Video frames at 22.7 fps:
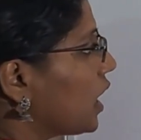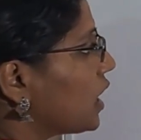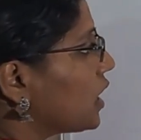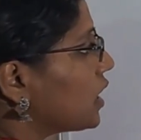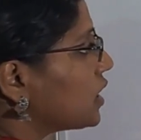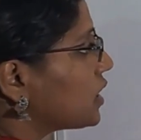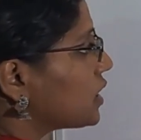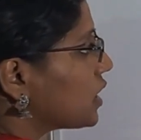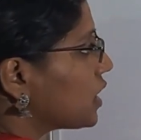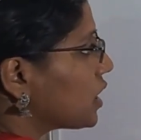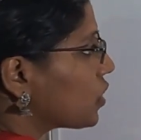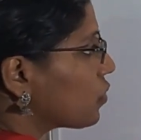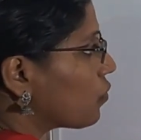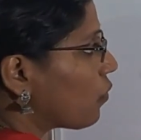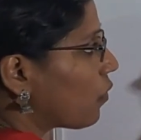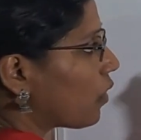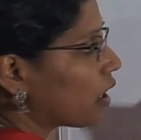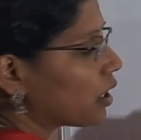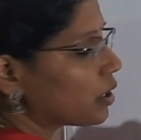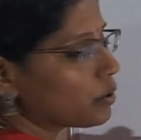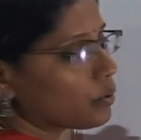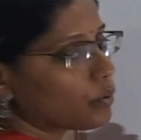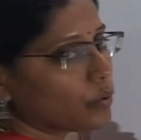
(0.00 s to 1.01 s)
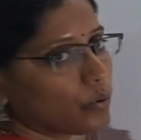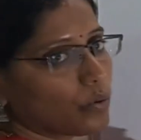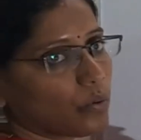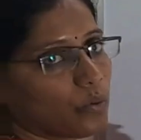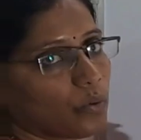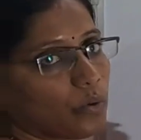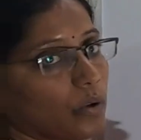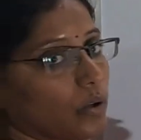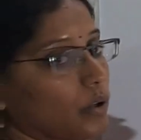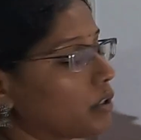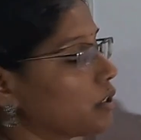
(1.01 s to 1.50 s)
is equal
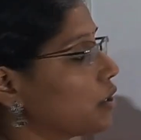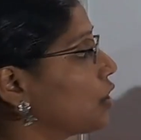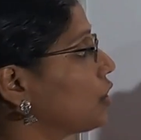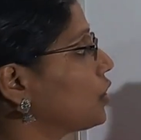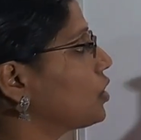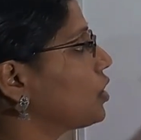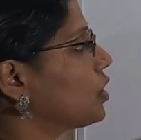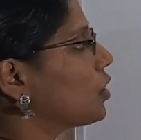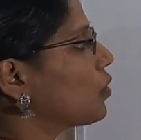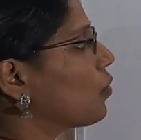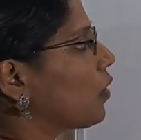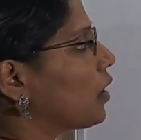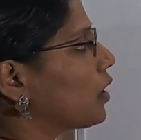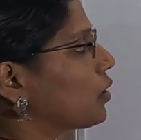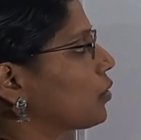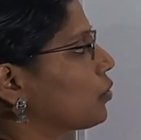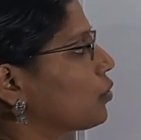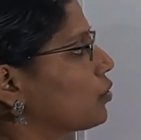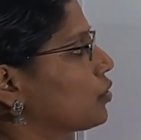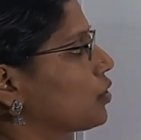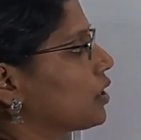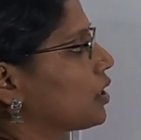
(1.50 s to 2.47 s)
to